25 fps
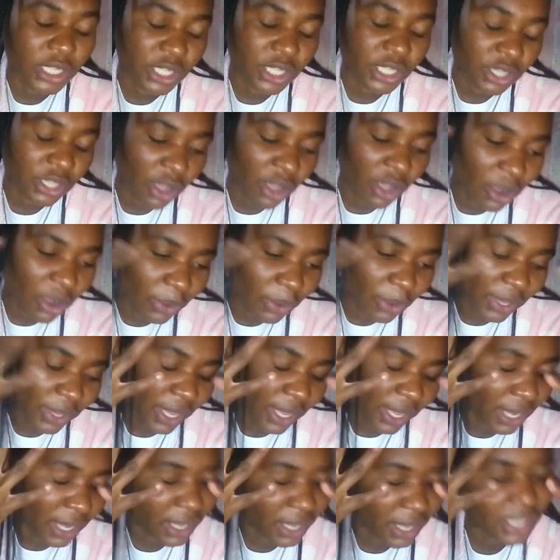So
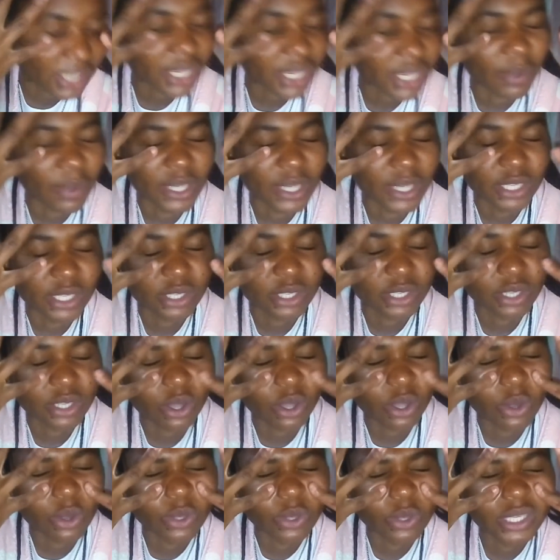yeah guys, I was
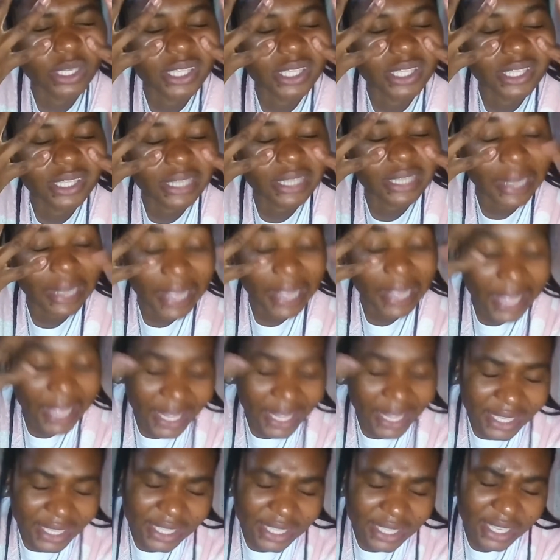so
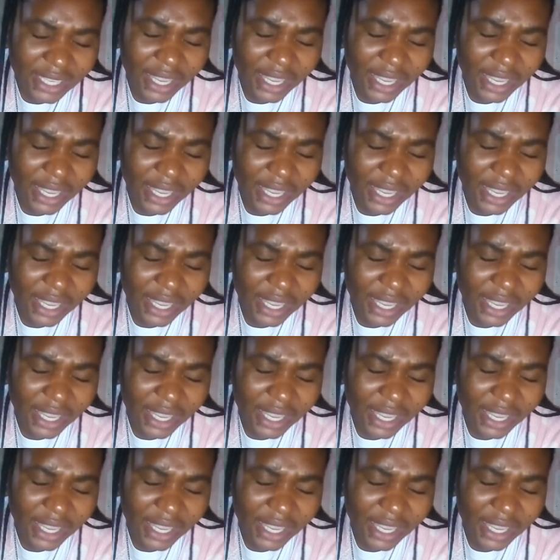stressed,